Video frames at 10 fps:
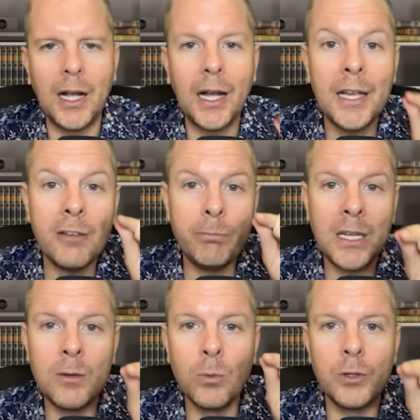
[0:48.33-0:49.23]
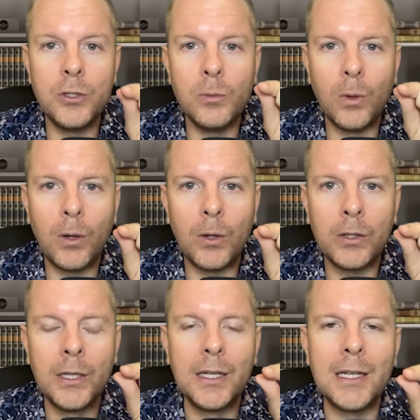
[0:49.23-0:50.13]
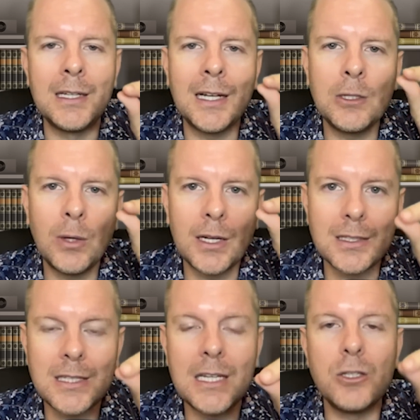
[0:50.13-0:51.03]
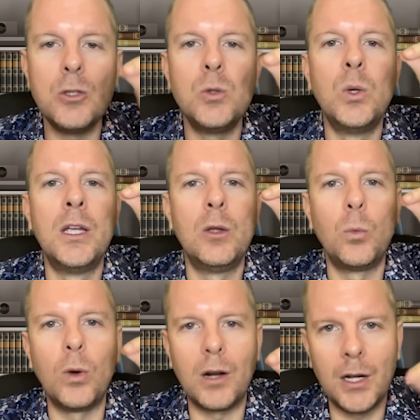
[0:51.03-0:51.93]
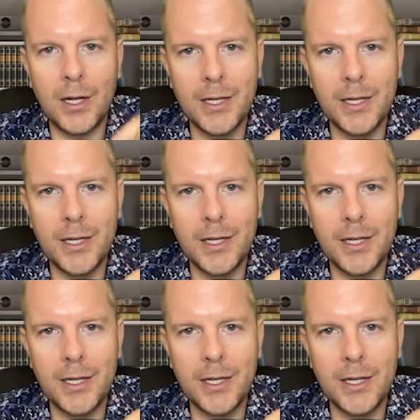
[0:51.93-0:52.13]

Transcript: I have been where you are, and I know how to take you where I